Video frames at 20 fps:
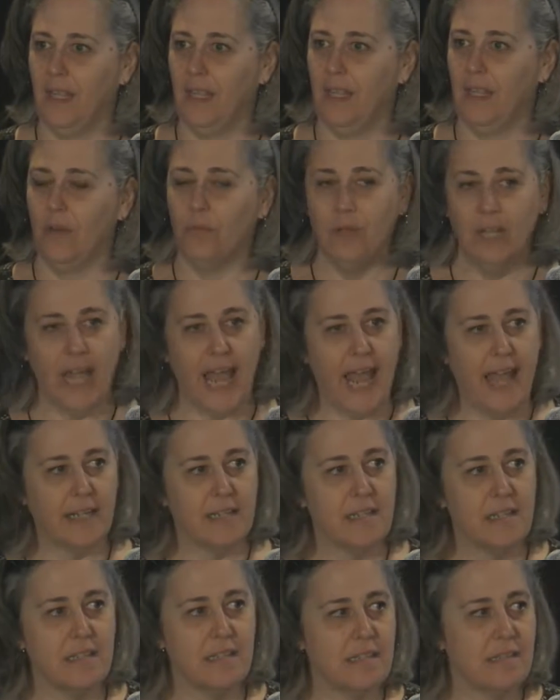
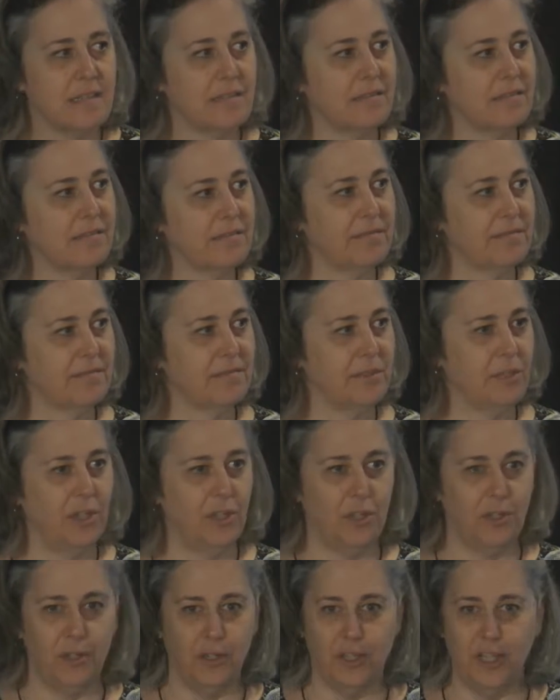Relax. You
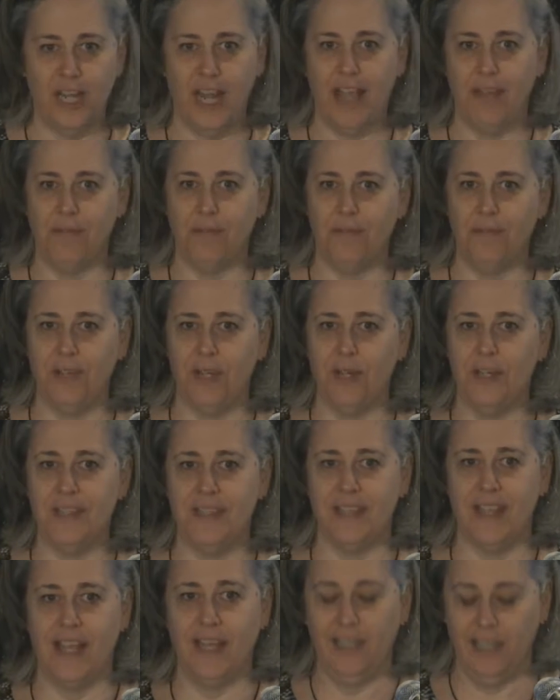know, you're going to have a very
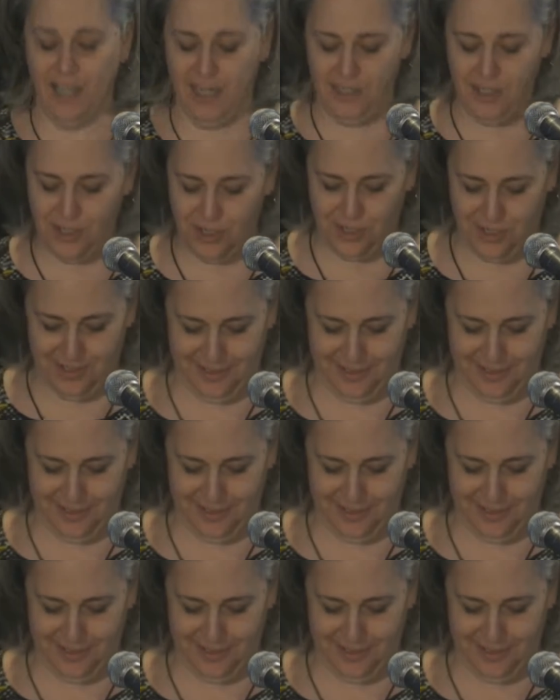zen lunch.